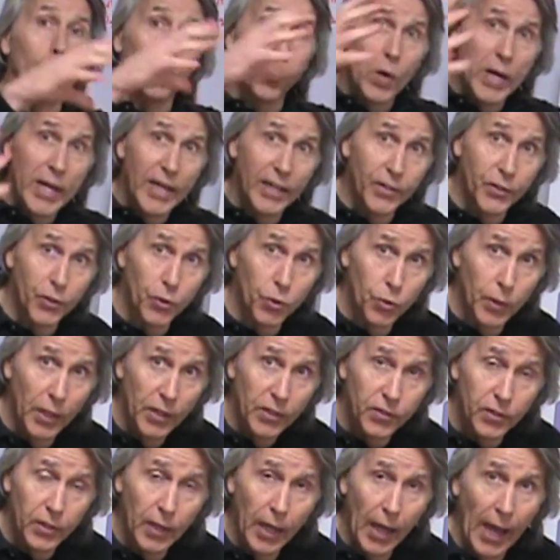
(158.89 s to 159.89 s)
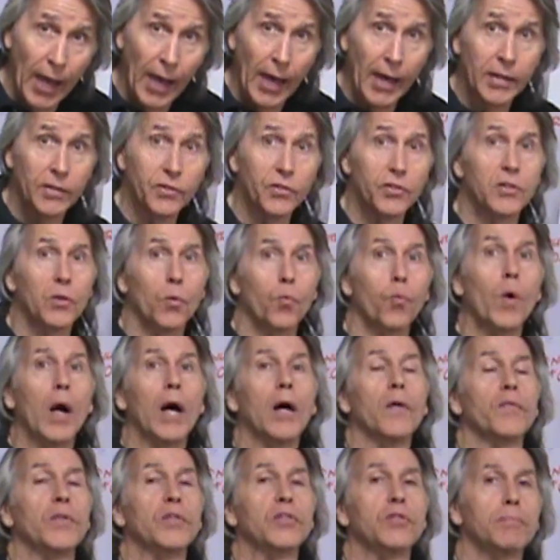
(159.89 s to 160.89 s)
we do as the
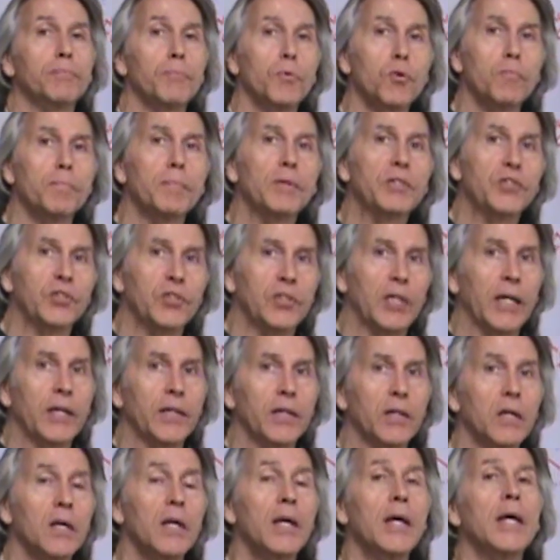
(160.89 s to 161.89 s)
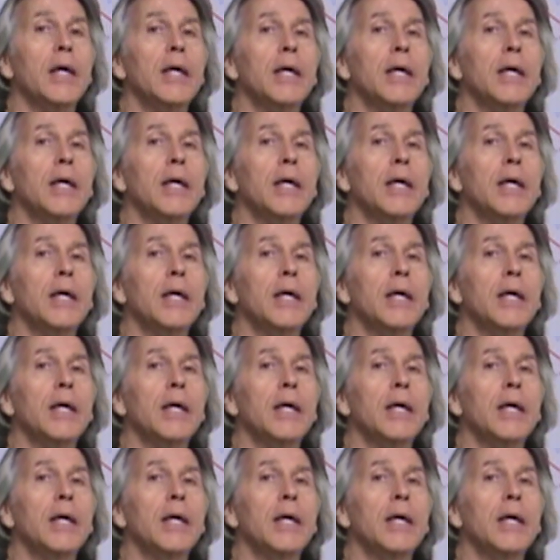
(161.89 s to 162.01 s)
Wellness Movement Center